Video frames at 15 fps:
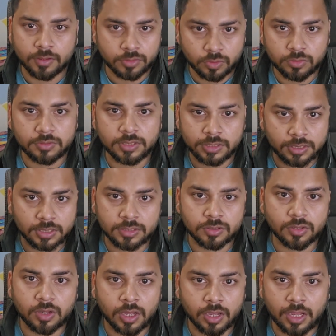So this
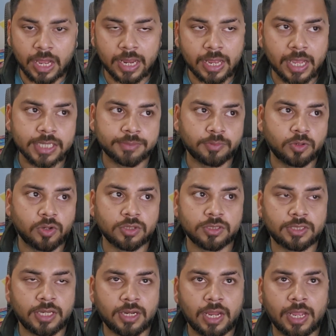is, I ask
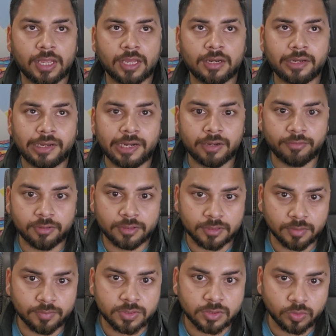because then I can relate with
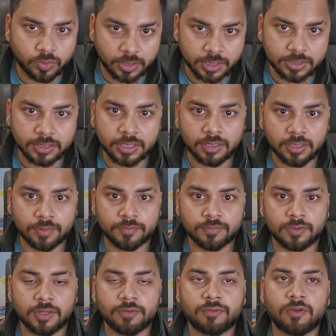some stories in
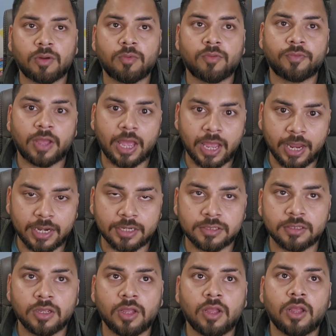form of
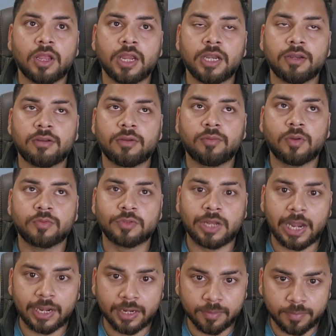ads, in terms of
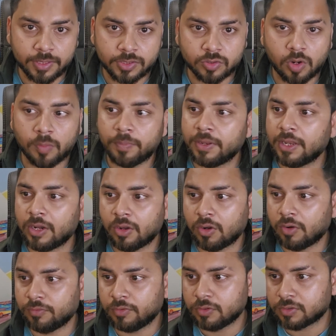landing page copy and
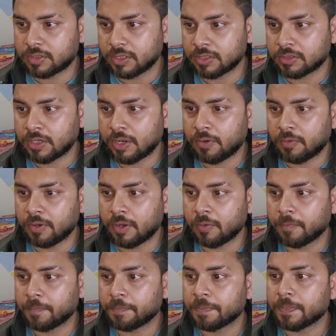all of those things.
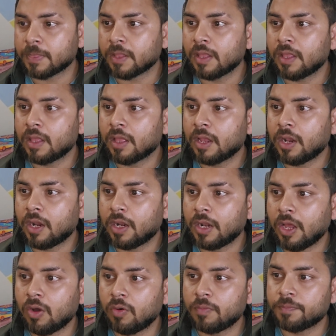
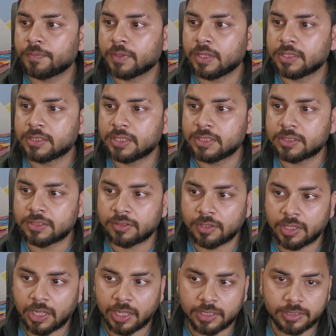Now, since
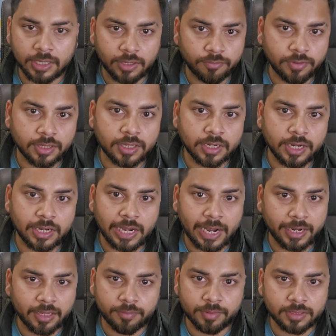then we create
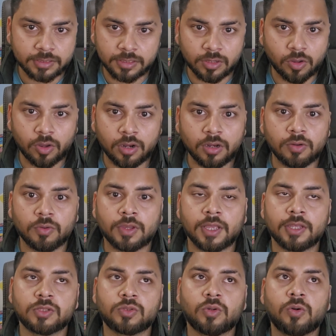landing pages and all.
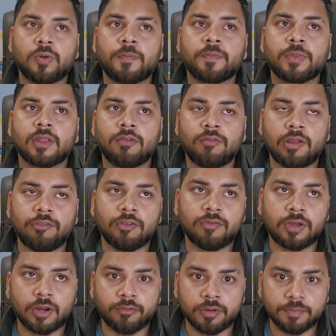Okay, so when we
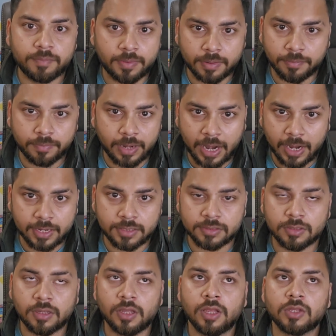work with
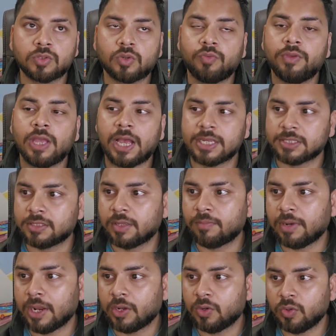brands, so we ask them
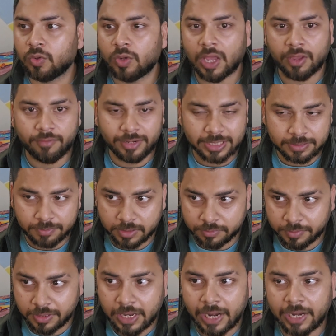like, do you have any
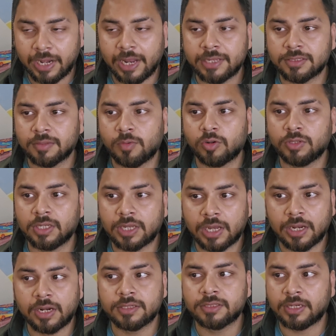specific guidelines about the
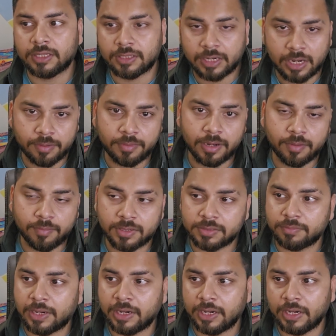colors and other elements
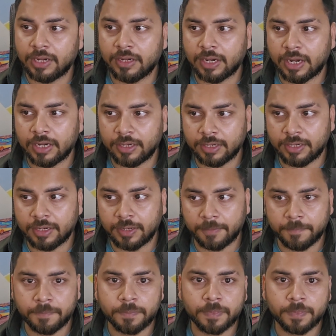brand identity?